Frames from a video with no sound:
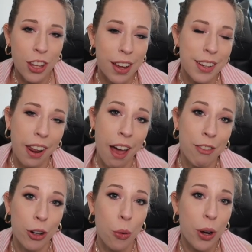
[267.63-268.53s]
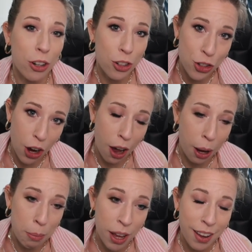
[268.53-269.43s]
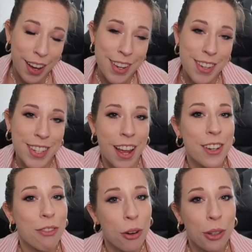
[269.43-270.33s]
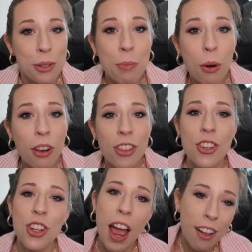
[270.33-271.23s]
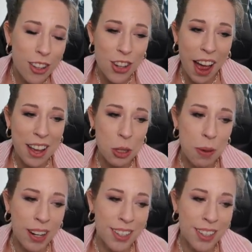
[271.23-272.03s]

I did have her quit her job. I decided to focus more on the challenge aspect